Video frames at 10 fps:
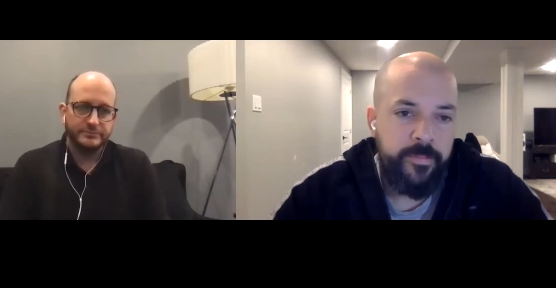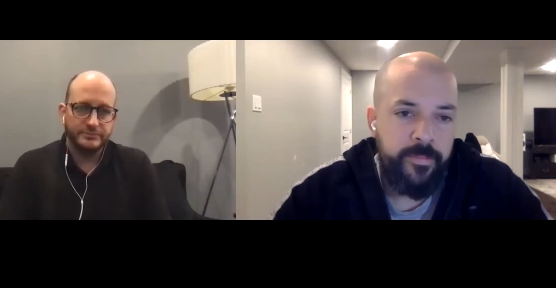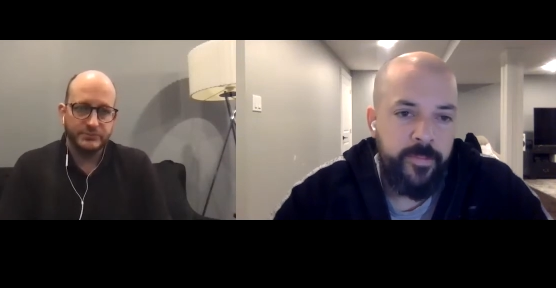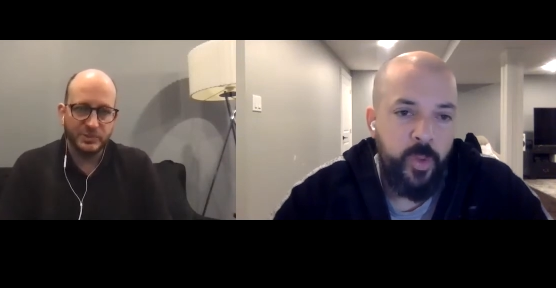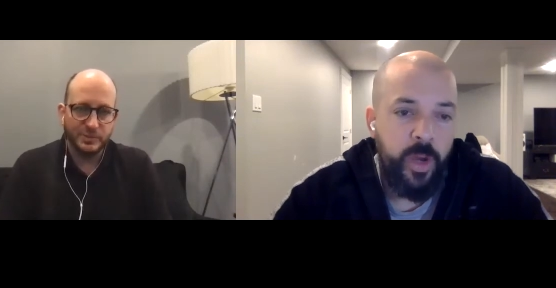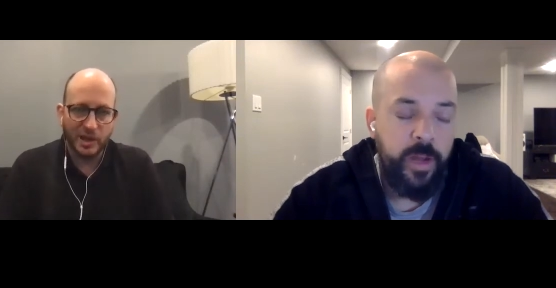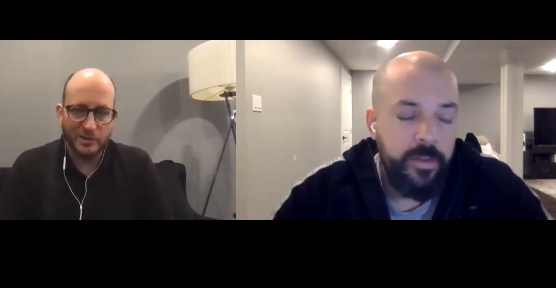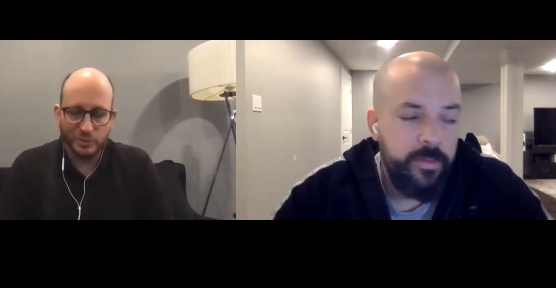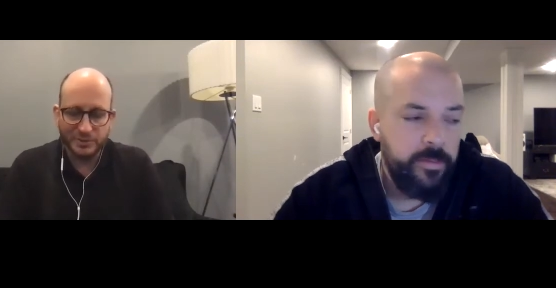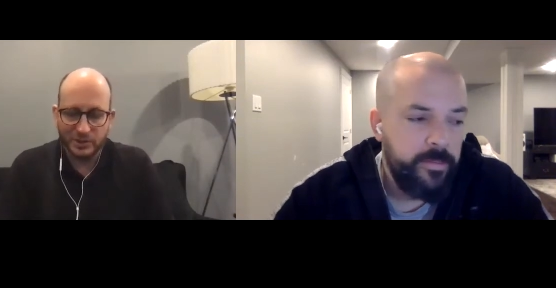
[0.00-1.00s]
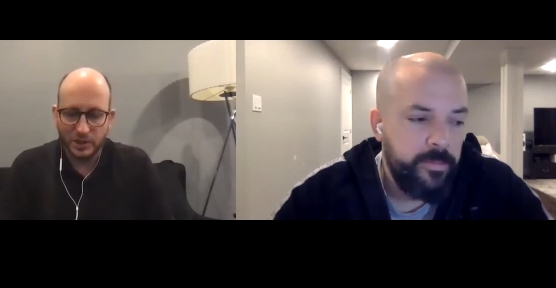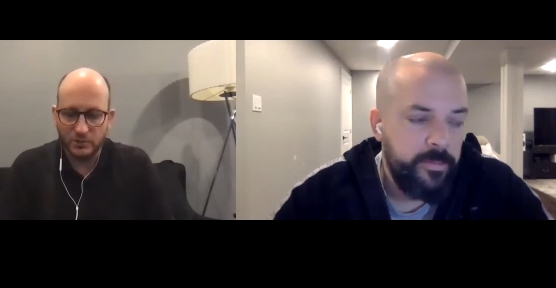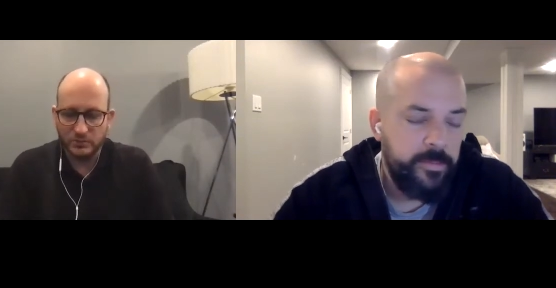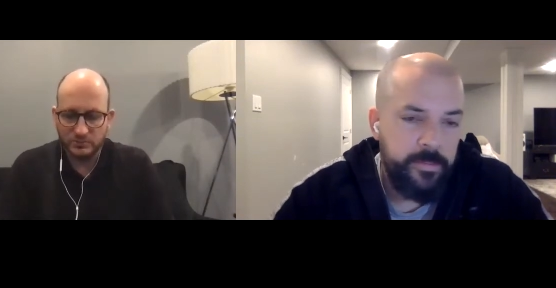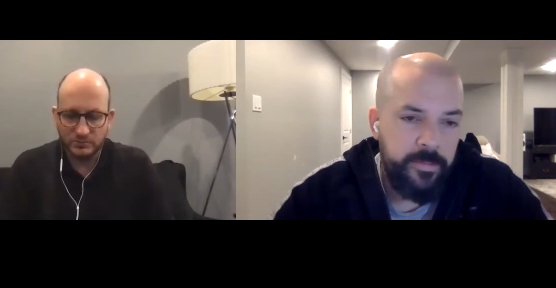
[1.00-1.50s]
Speaker 1: supply well, will be low
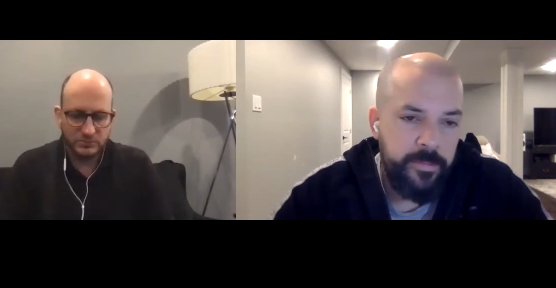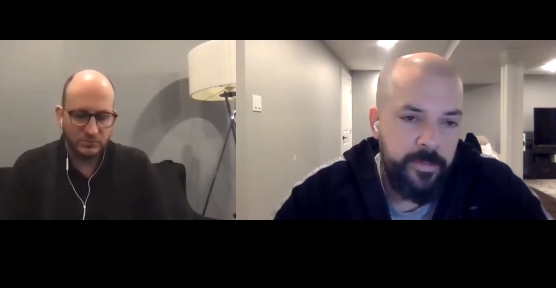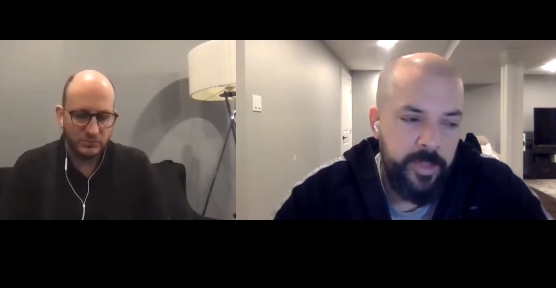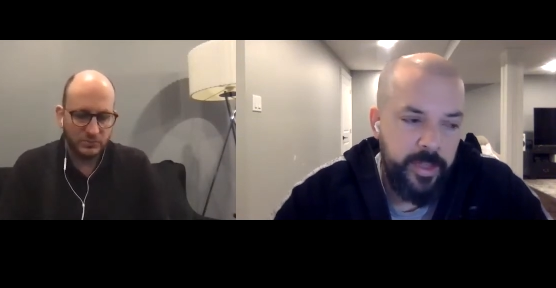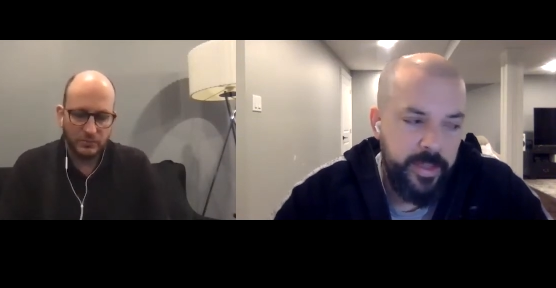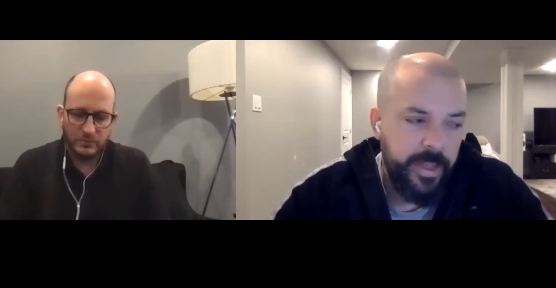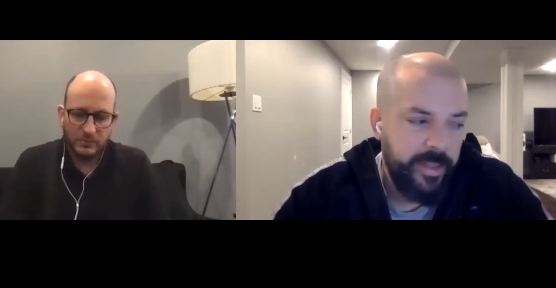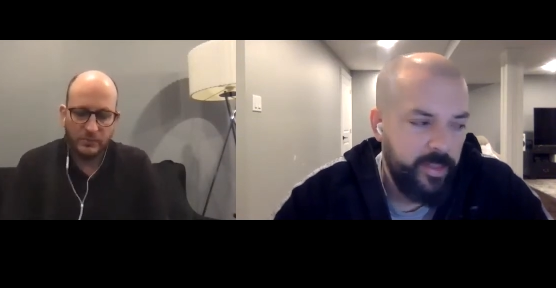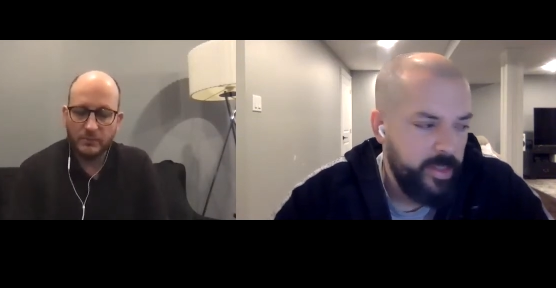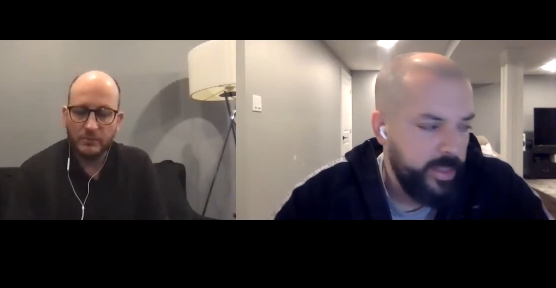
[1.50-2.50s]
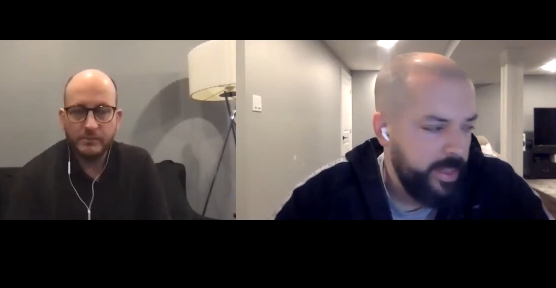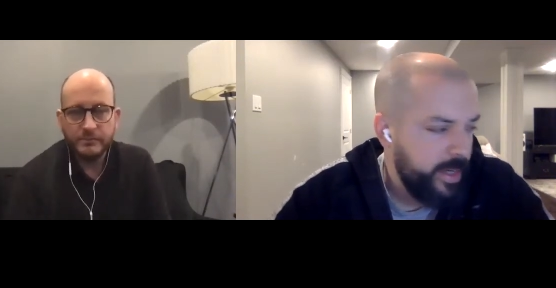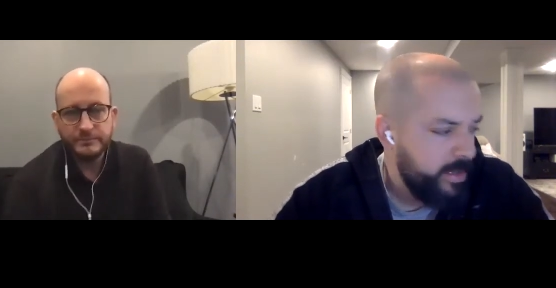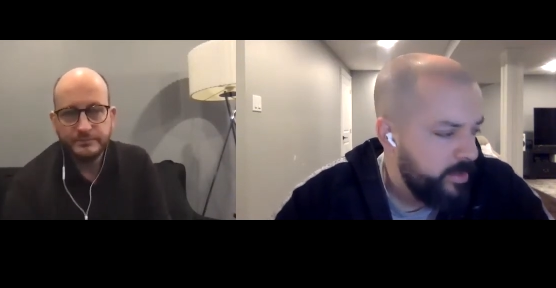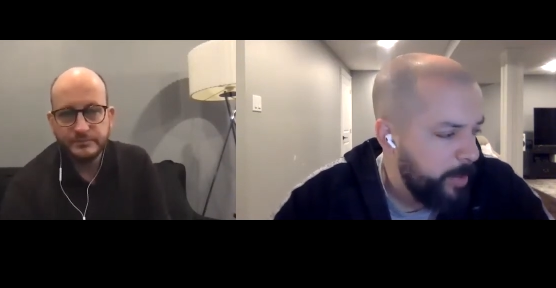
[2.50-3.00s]
that's the thing
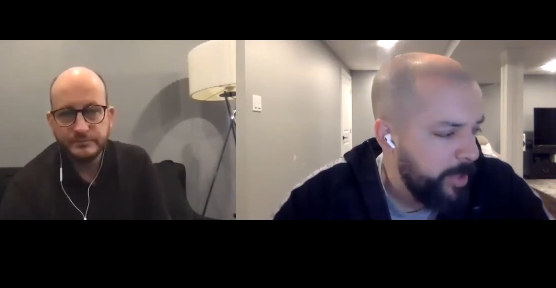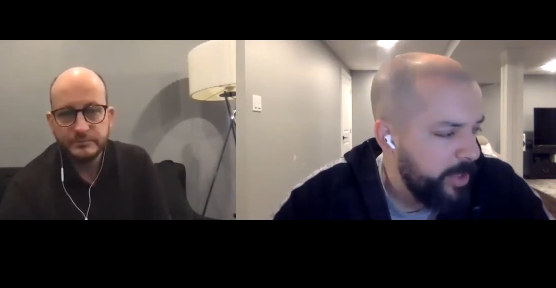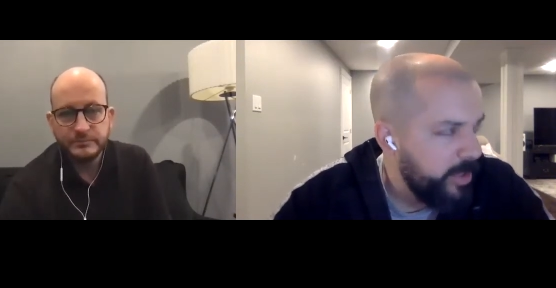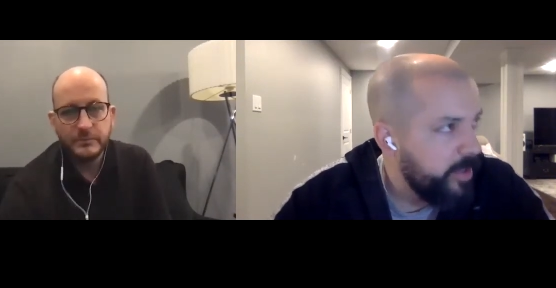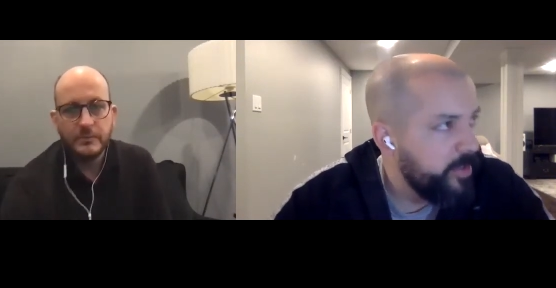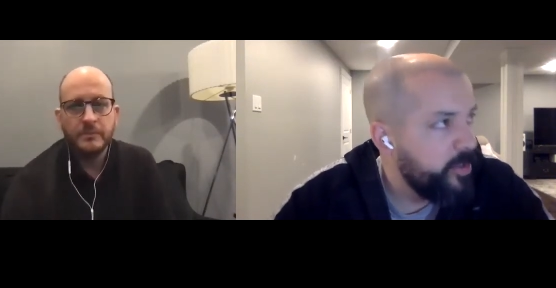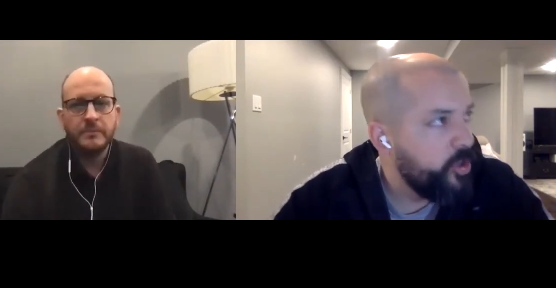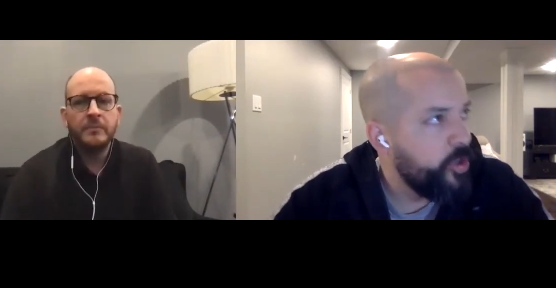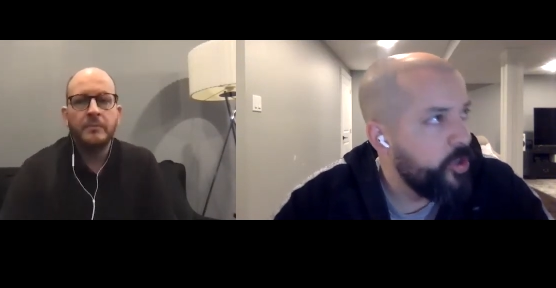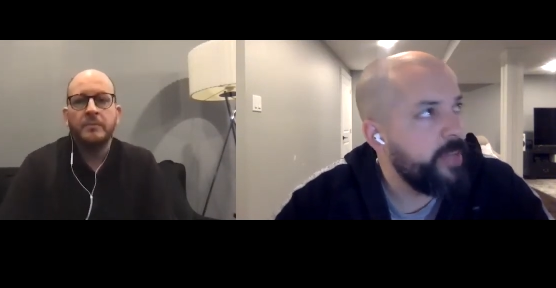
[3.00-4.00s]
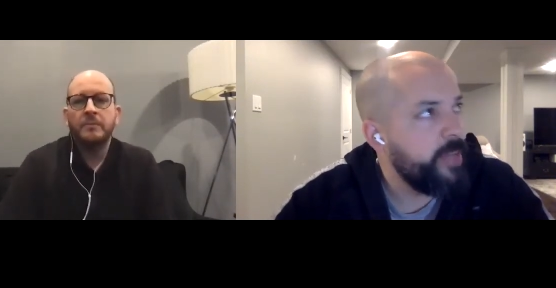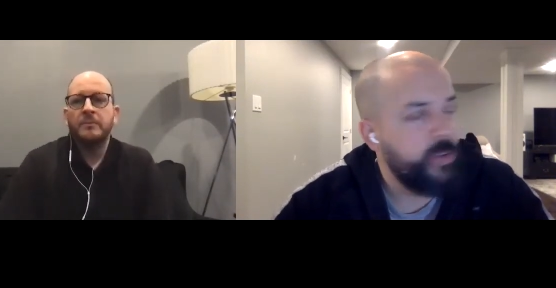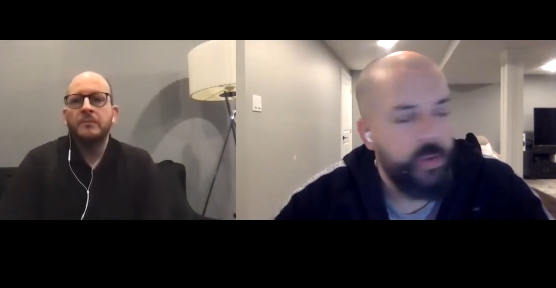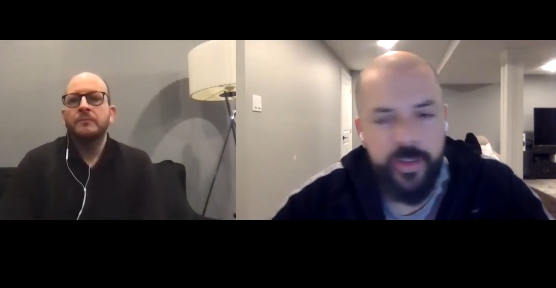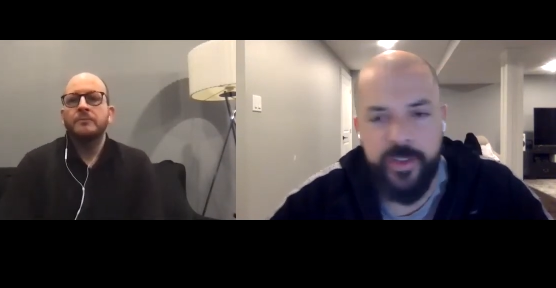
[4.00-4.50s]
yeah i mean the current
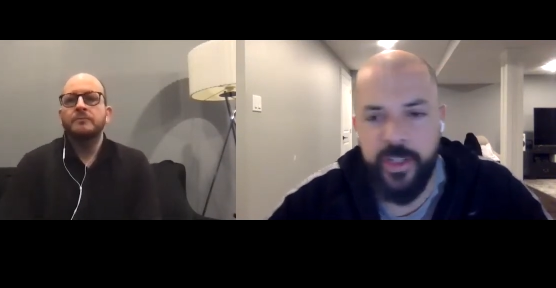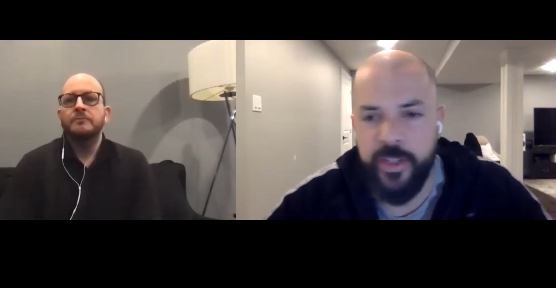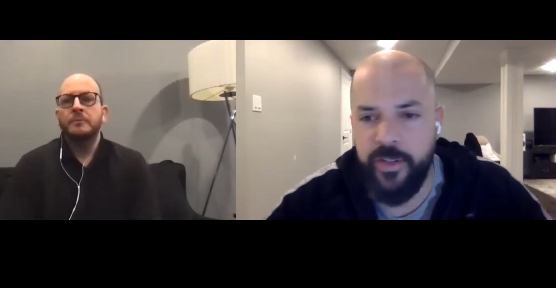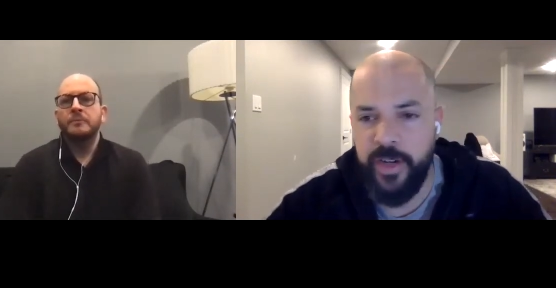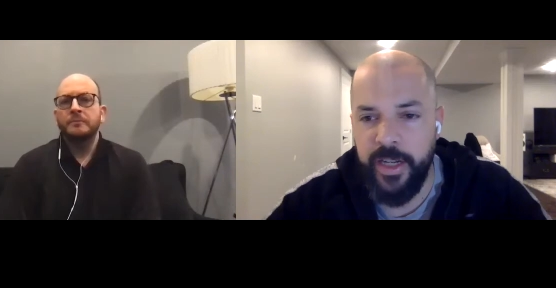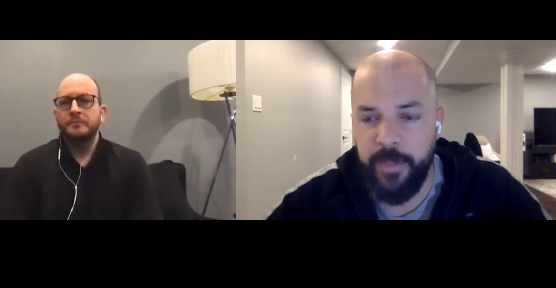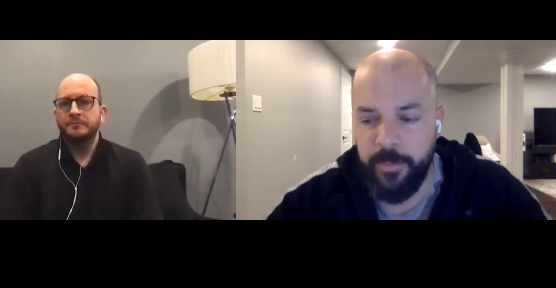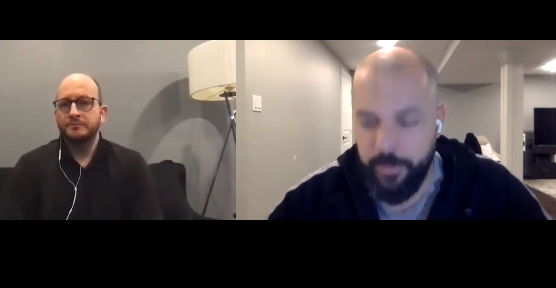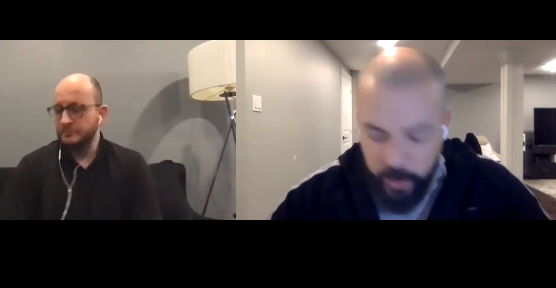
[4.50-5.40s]
inventory is going to dry up